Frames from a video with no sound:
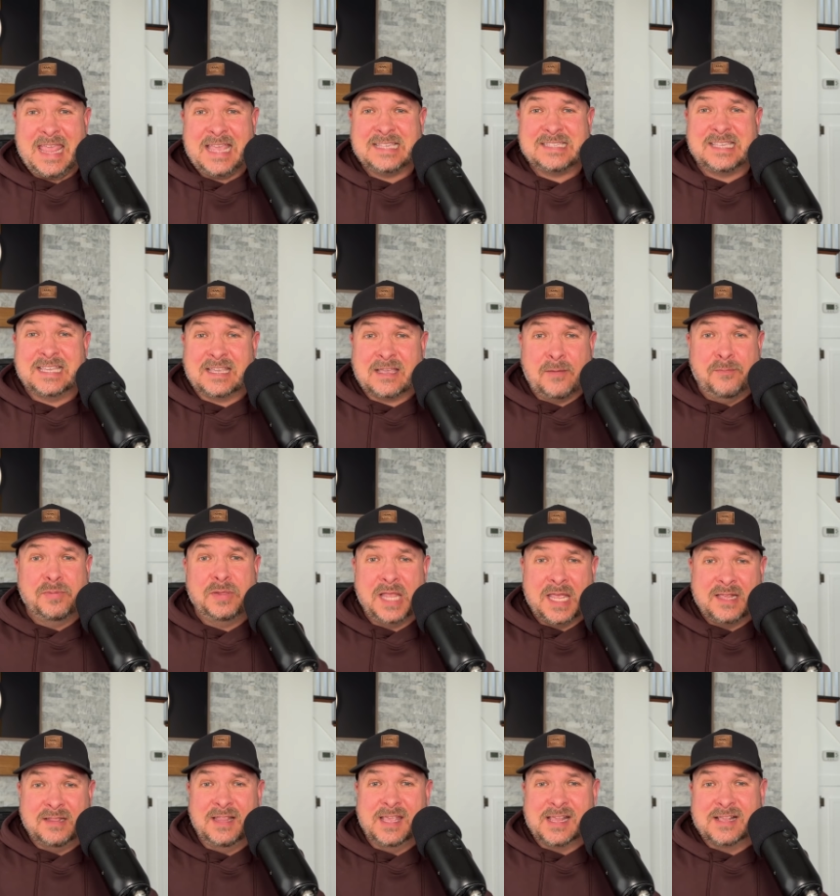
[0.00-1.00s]
isn't
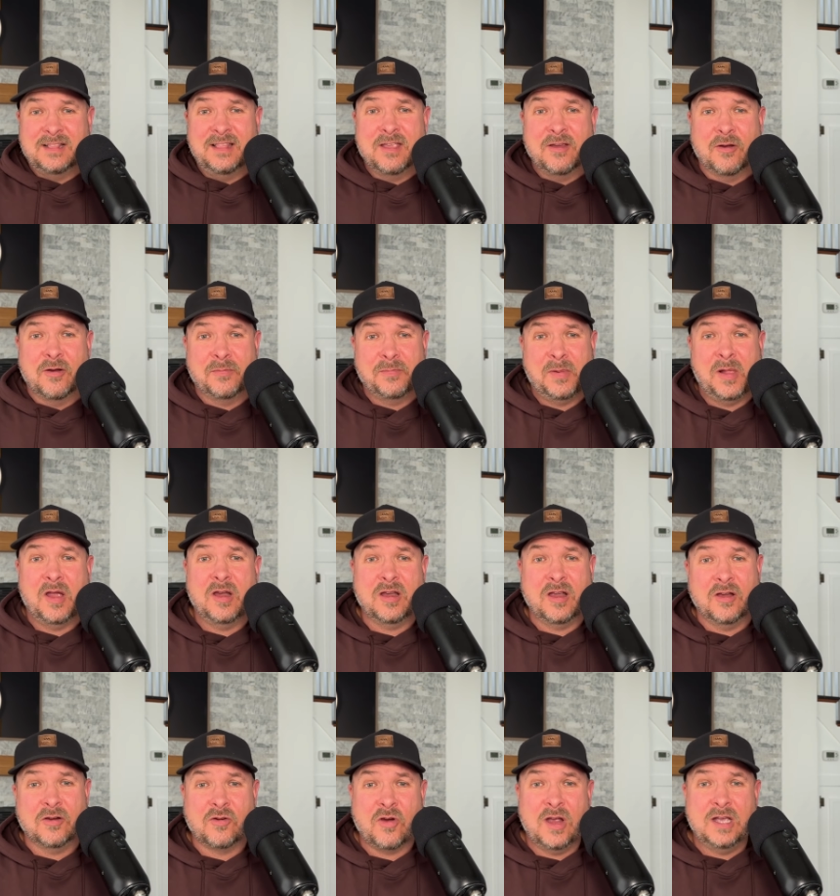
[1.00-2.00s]
completely clear
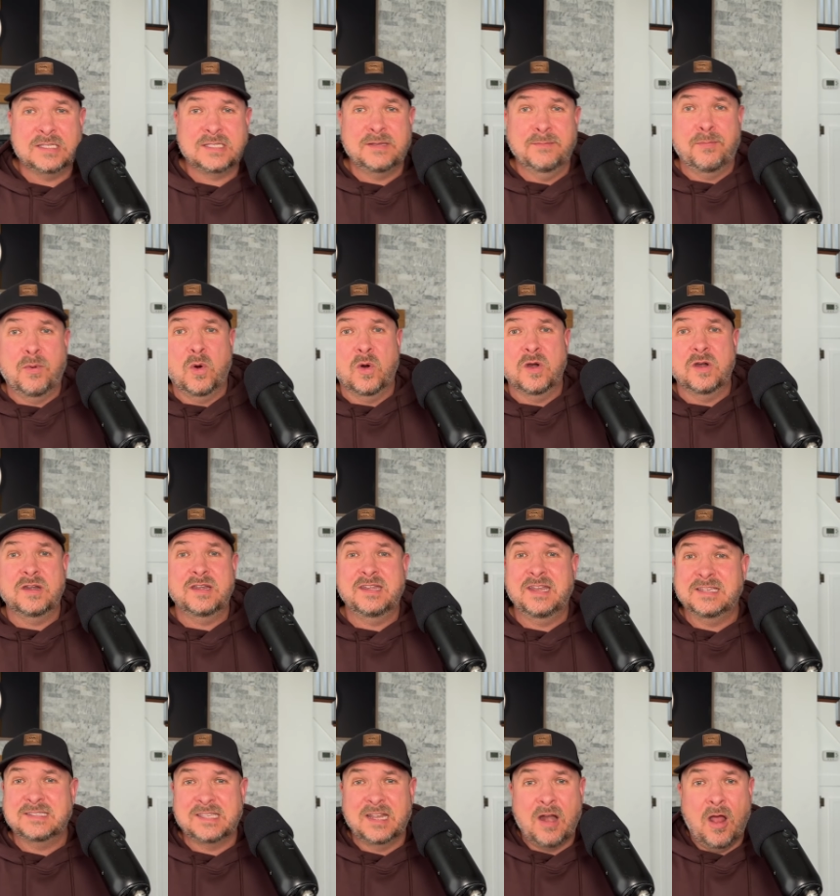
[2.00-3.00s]
across the board.
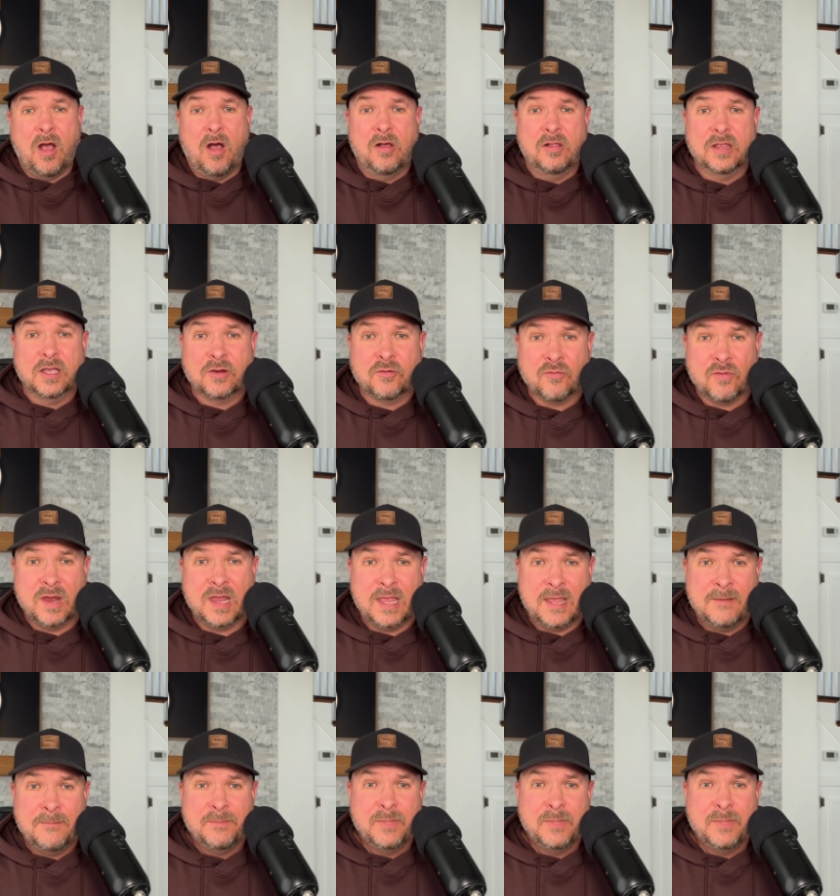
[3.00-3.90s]
Doesn't all agree.